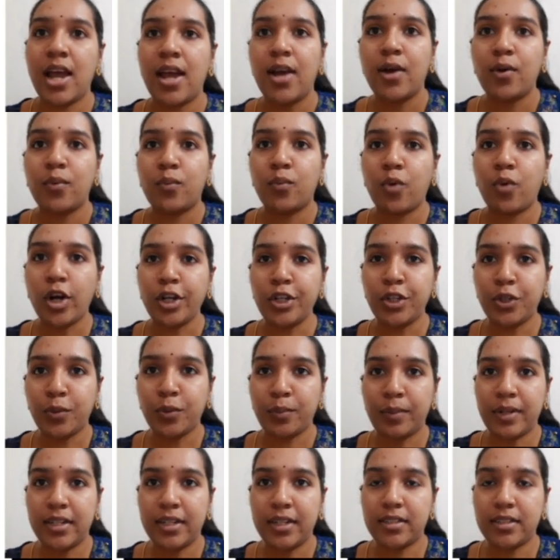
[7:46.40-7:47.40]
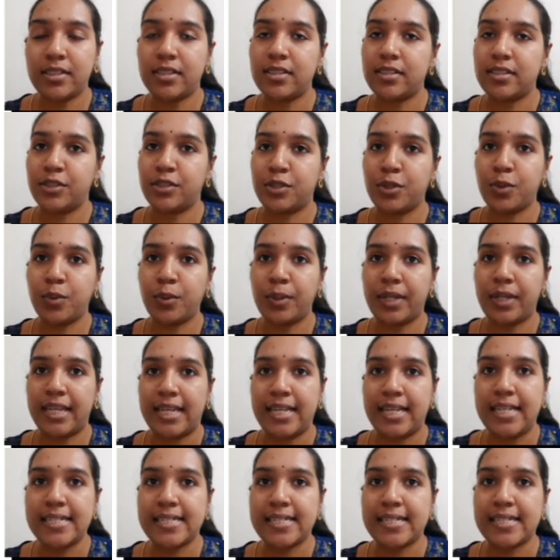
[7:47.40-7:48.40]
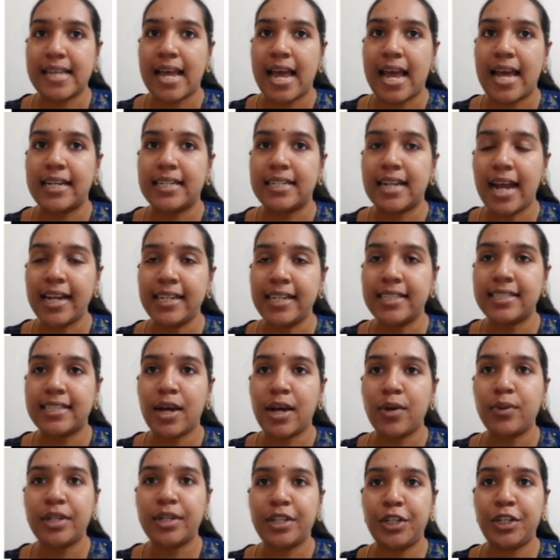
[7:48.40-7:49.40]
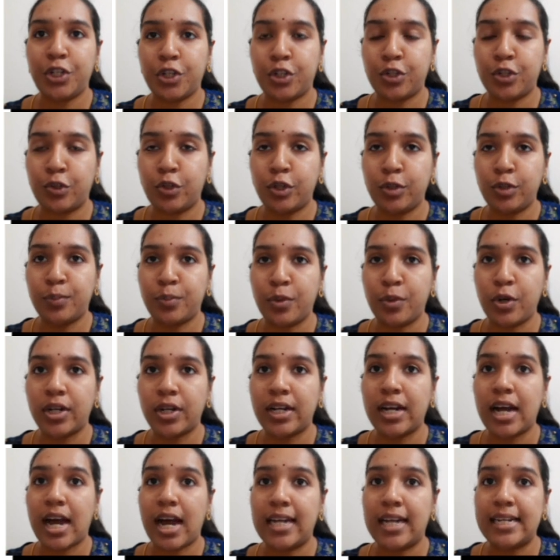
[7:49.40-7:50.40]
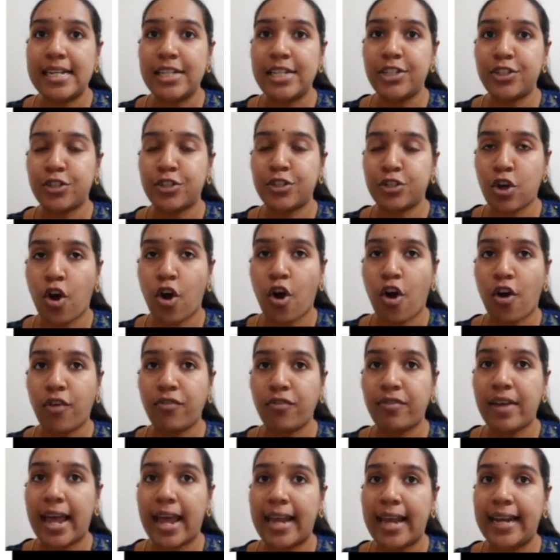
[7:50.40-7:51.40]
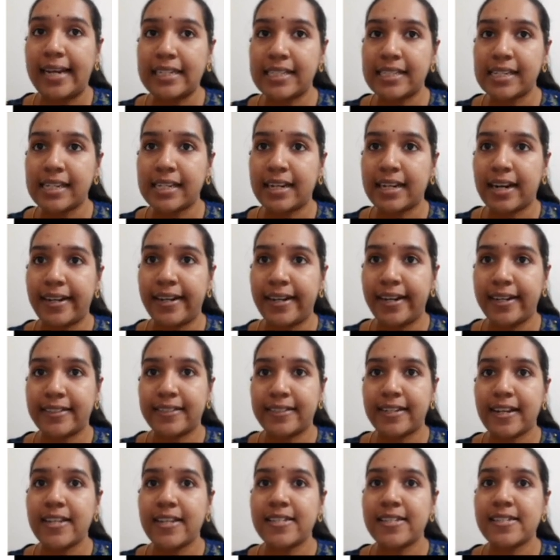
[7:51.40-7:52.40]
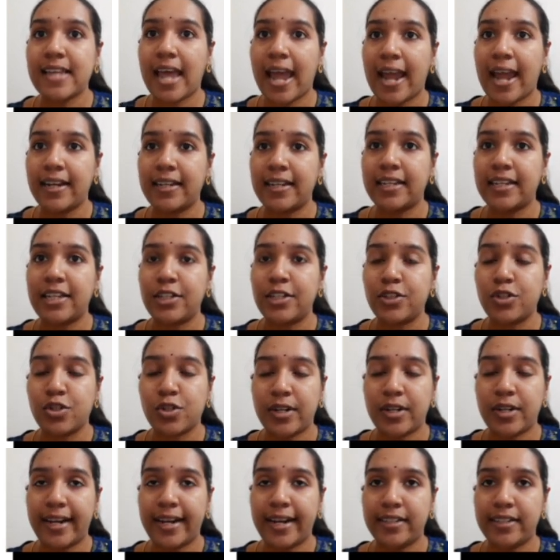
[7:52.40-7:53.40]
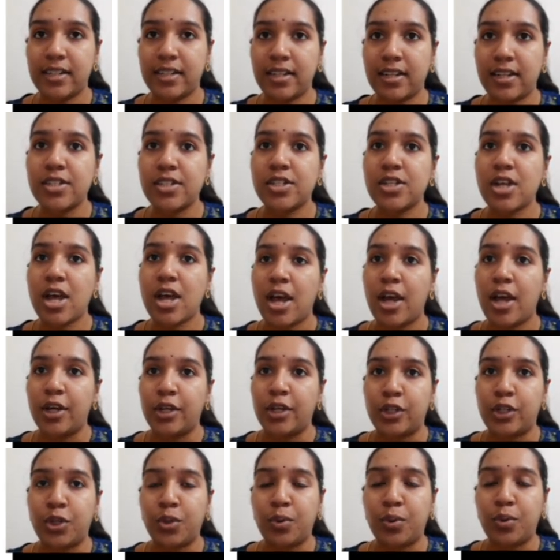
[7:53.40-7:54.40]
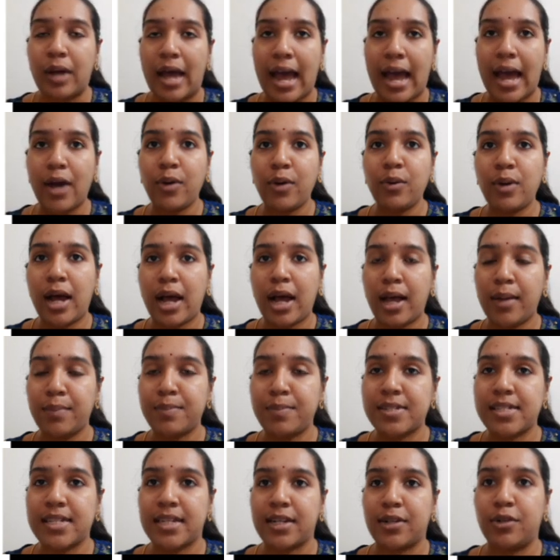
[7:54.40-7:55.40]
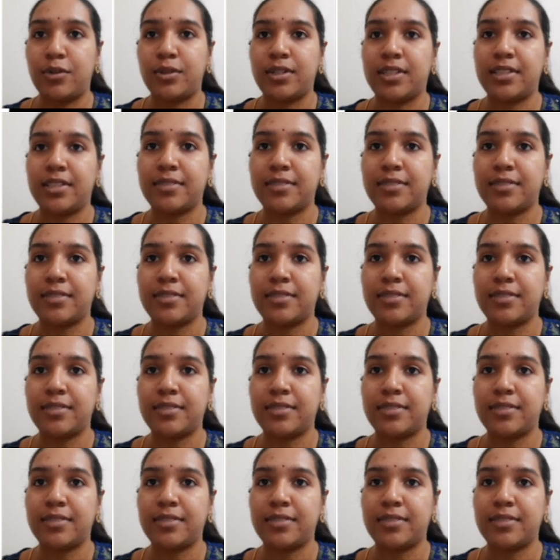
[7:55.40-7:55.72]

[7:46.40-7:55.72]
What you will do is write down in your notebook a list of electric conductors and insulators you have observed.